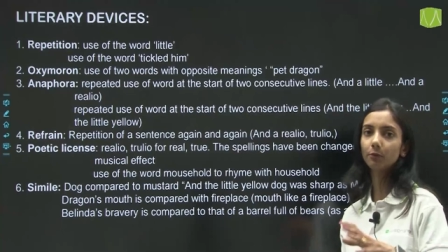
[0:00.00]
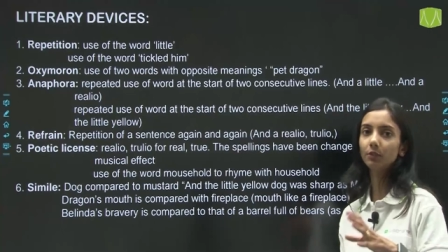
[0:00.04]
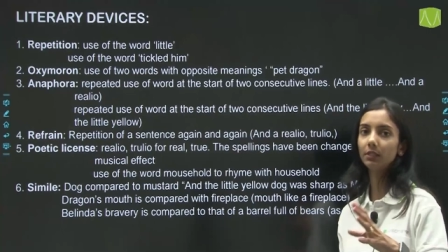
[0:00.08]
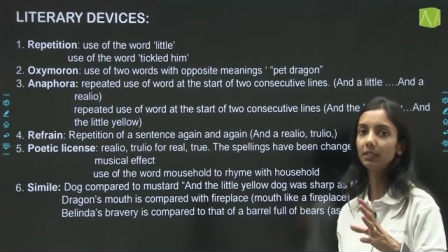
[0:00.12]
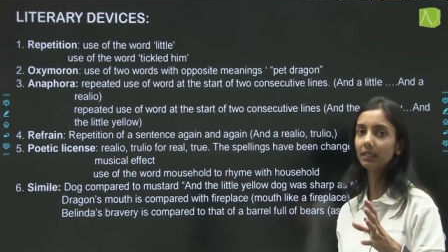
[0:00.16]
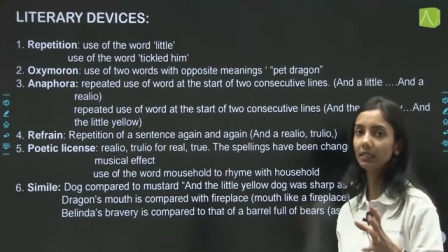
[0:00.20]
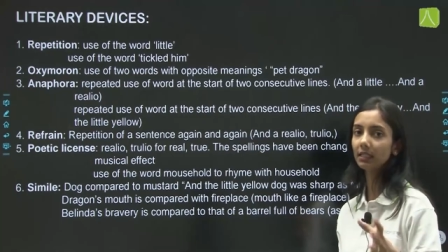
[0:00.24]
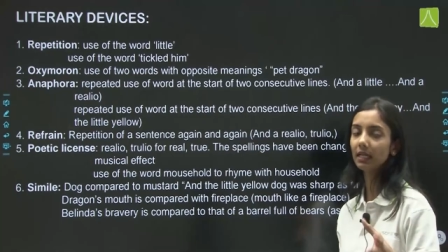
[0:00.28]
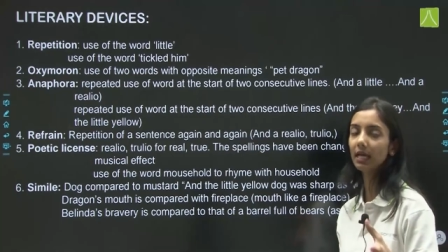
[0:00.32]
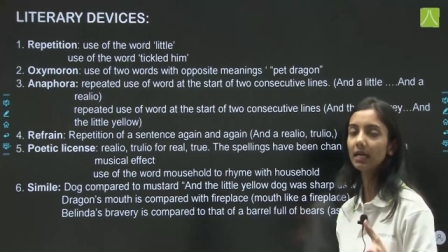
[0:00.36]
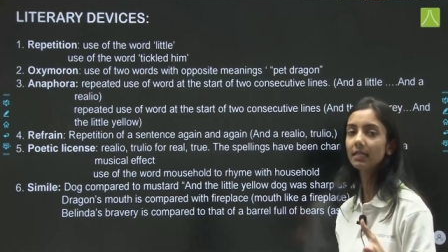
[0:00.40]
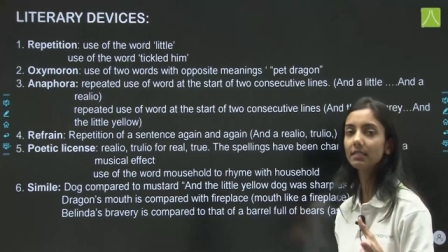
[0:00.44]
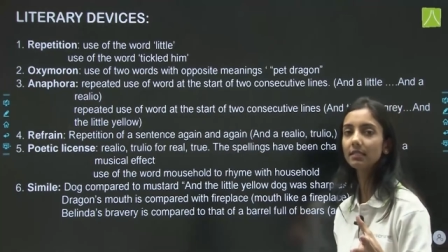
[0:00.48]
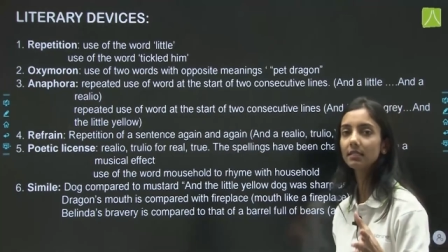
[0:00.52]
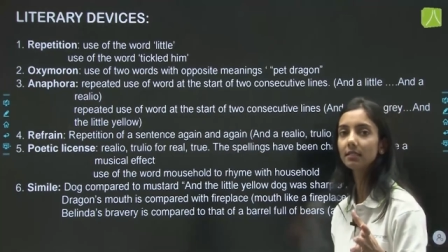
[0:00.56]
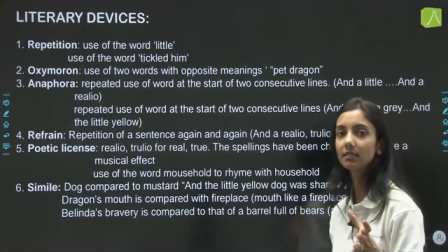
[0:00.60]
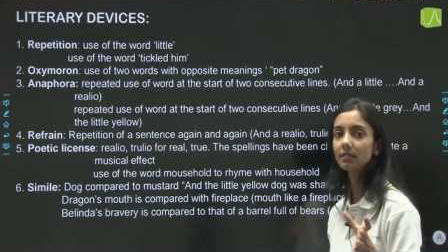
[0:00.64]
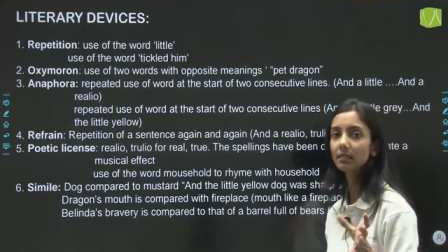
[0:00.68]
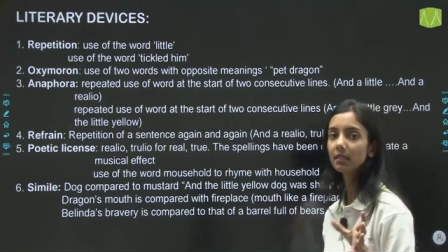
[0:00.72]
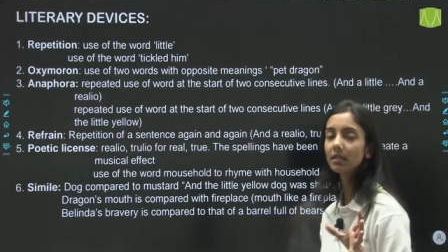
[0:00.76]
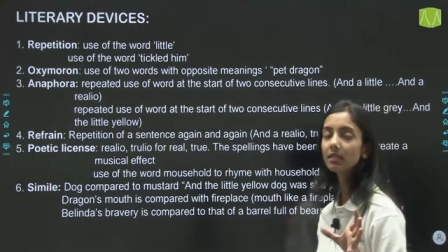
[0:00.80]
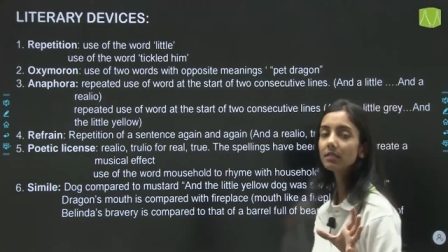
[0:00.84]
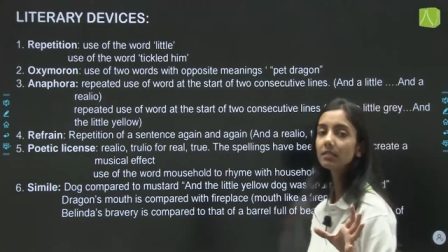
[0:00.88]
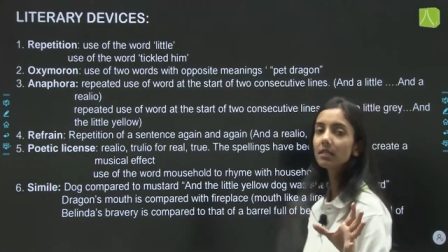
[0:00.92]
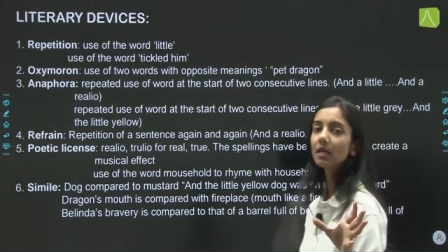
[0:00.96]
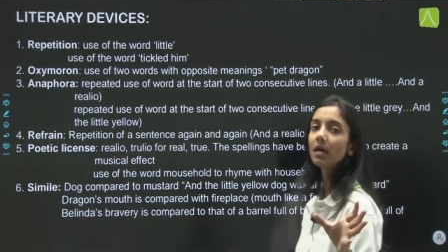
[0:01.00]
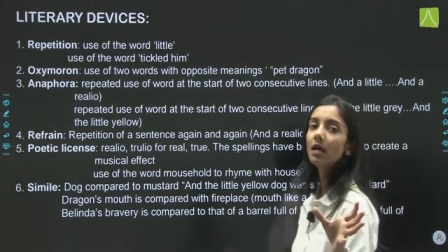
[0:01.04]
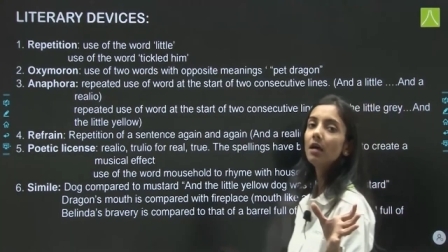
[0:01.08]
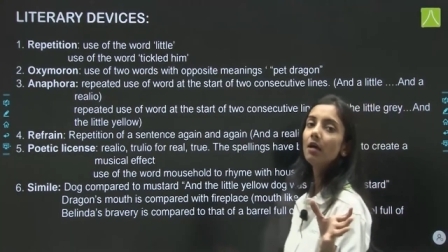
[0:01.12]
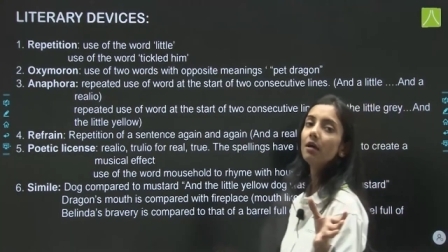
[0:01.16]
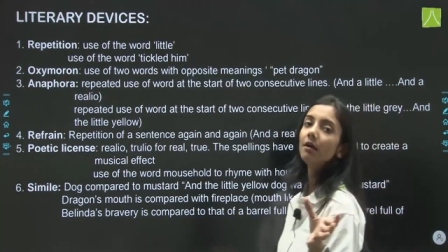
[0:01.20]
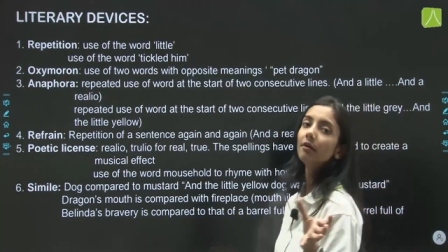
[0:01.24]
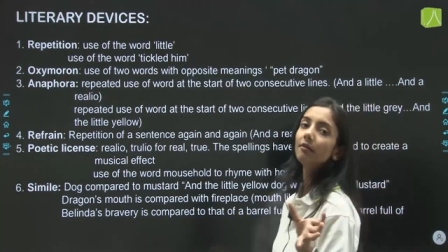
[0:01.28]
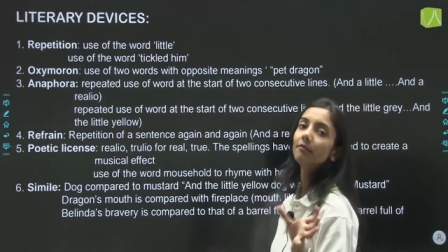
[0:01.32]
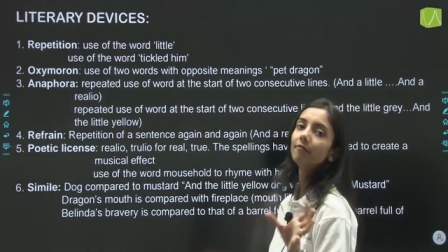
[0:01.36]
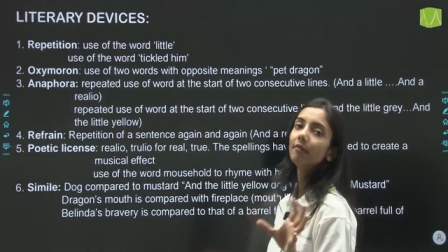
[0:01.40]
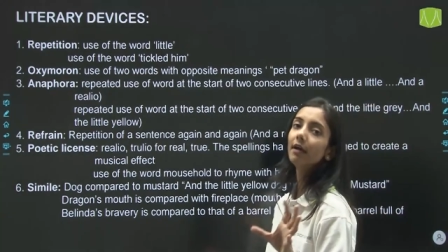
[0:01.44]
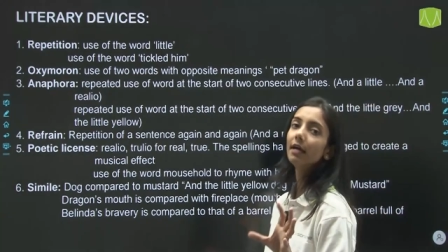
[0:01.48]
Poetic license is
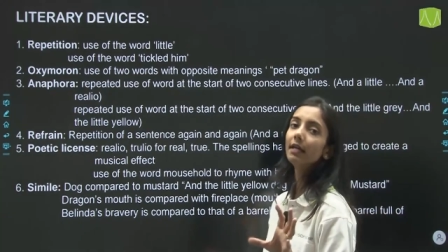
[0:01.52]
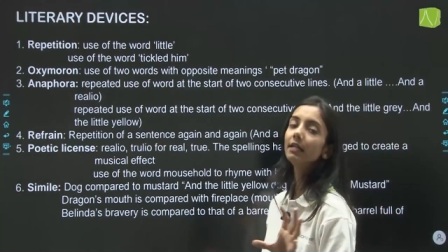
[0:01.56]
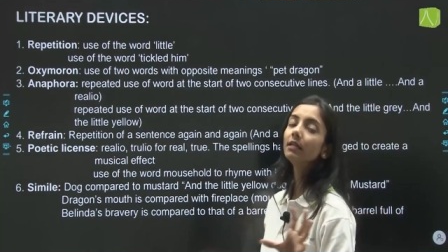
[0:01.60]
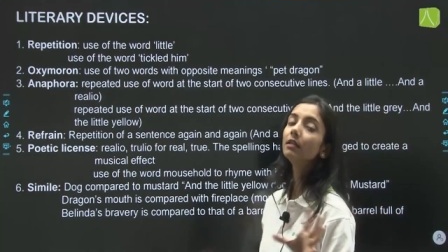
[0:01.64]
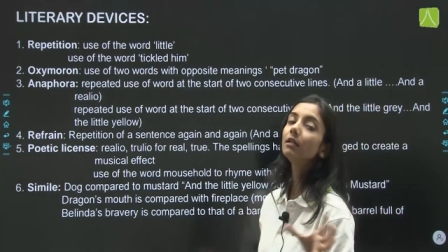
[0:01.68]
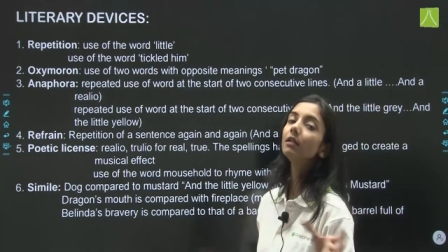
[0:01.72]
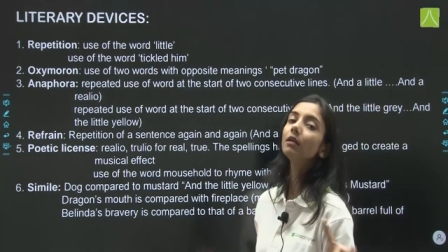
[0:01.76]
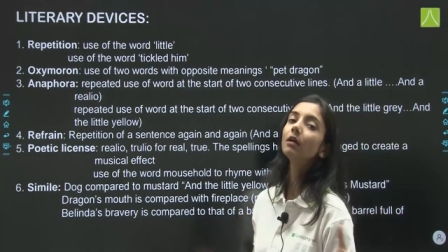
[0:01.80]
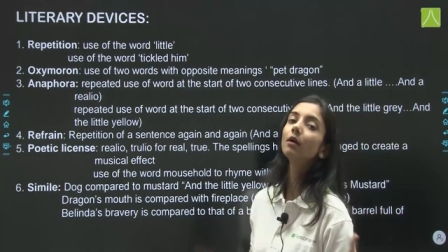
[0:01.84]
when